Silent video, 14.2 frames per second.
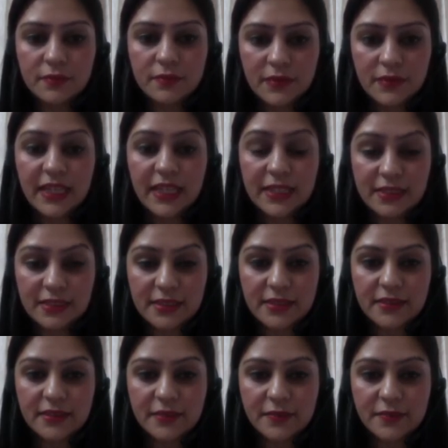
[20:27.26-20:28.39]

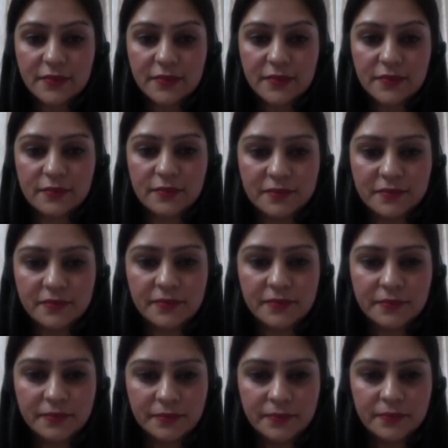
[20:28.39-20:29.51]

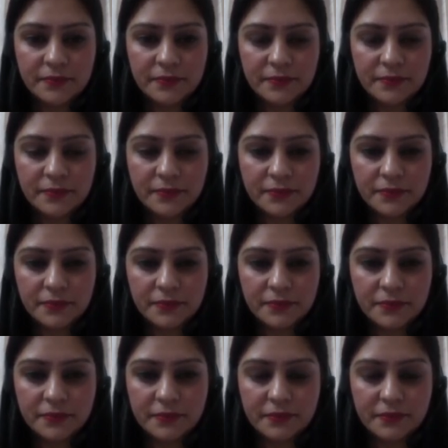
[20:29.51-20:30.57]
[no speech]